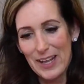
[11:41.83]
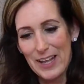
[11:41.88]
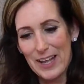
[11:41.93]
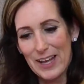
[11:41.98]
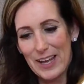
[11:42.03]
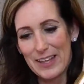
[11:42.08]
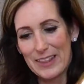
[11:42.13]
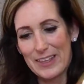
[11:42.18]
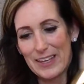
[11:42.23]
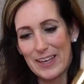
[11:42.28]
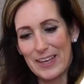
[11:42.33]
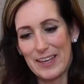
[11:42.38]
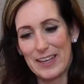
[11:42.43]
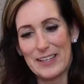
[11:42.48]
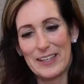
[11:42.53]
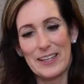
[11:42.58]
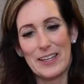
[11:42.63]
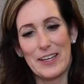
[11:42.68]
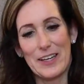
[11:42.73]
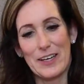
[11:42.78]
And
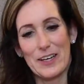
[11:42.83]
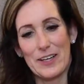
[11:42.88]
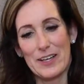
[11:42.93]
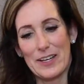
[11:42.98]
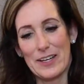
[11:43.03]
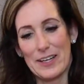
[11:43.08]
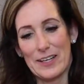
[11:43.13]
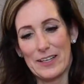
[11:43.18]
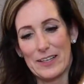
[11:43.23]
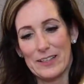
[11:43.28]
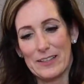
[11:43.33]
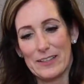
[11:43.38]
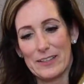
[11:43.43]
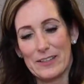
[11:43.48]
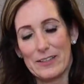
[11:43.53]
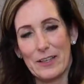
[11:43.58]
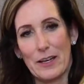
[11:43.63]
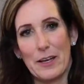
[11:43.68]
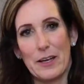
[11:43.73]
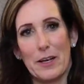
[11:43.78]
then here
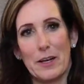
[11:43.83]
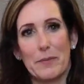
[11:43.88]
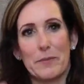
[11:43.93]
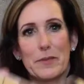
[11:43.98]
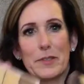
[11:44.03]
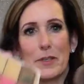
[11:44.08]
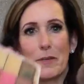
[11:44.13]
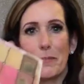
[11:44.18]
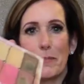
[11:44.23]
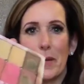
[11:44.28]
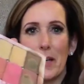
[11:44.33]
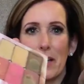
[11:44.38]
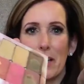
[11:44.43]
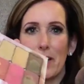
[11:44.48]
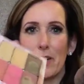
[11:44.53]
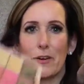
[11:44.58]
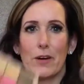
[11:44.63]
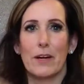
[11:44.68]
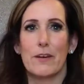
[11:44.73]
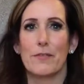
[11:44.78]
is some
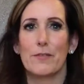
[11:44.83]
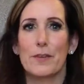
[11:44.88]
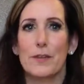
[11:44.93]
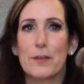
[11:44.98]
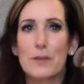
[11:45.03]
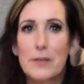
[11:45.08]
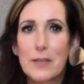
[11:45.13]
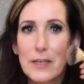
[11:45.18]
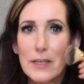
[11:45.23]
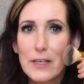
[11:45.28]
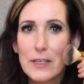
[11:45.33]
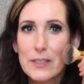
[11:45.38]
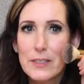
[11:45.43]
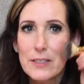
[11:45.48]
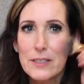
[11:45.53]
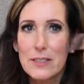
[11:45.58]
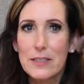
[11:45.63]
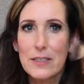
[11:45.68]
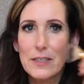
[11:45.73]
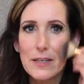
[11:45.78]
pink grapefruit,
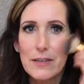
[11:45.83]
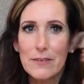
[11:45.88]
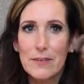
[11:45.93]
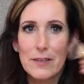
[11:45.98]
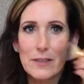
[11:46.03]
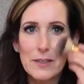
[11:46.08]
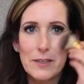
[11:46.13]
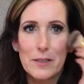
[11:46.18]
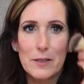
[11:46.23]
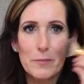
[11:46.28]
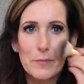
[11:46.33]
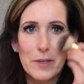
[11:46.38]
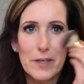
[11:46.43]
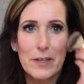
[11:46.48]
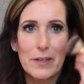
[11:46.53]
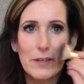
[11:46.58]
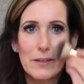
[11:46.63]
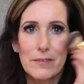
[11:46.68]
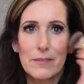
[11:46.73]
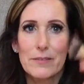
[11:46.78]
just to give a little
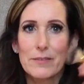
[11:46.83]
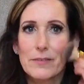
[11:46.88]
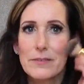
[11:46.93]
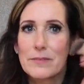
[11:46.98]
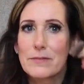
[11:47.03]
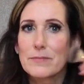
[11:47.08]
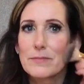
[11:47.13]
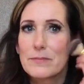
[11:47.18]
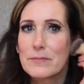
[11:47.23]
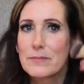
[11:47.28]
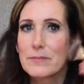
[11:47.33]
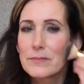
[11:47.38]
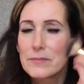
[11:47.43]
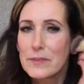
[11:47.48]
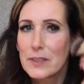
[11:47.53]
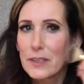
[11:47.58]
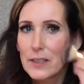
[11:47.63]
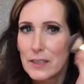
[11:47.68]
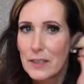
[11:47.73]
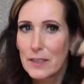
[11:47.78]
bit of
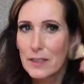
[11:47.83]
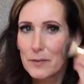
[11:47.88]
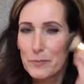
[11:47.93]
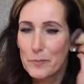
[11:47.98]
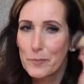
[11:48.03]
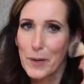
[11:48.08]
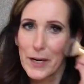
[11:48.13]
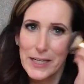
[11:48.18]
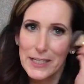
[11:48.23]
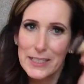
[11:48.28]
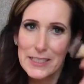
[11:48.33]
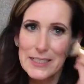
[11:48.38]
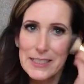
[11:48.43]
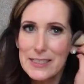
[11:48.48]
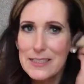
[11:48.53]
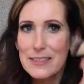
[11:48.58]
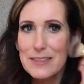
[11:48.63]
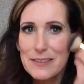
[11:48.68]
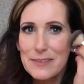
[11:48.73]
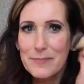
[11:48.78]

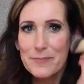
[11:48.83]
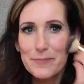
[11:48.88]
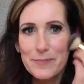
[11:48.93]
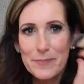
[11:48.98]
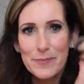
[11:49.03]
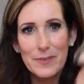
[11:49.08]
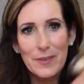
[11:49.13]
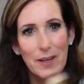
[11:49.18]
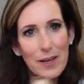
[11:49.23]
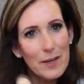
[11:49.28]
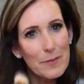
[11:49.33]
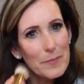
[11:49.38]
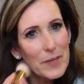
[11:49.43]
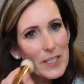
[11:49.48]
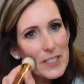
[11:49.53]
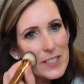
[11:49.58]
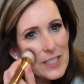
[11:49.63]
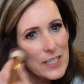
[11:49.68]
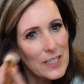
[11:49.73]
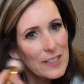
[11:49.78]
brightness on my
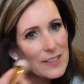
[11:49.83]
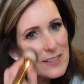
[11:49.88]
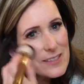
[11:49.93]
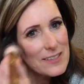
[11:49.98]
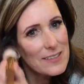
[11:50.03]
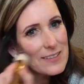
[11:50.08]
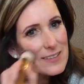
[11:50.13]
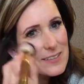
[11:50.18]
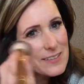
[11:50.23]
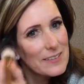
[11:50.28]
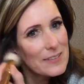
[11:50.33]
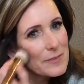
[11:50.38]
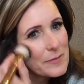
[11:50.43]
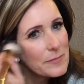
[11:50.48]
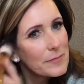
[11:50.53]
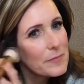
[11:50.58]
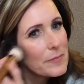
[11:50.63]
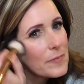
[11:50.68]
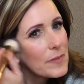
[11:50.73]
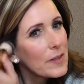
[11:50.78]
cheeks.
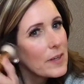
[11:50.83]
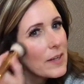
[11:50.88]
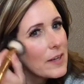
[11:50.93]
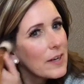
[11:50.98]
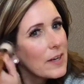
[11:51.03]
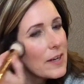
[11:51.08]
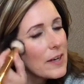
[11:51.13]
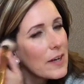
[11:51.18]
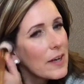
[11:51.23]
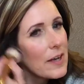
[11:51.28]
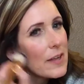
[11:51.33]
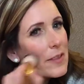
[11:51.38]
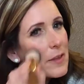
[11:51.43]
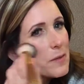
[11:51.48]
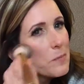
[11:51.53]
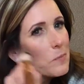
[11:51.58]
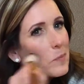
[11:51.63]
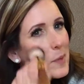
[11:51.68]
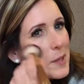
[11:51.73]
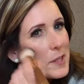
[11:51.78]
And
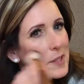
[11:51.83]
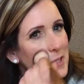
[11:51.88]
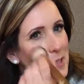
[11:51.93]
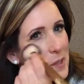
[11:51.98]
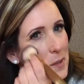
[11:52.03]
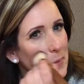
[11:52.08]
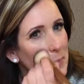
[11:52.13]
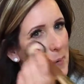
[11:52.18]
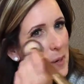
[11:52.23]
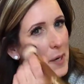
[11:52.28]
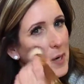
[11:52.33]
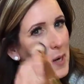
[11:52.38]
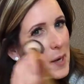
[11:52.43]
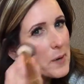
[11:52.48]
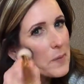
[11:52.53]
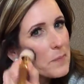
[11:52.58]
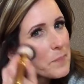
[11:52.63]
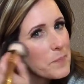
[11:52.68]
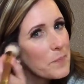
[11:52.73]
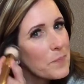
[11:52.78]
then blending it right out.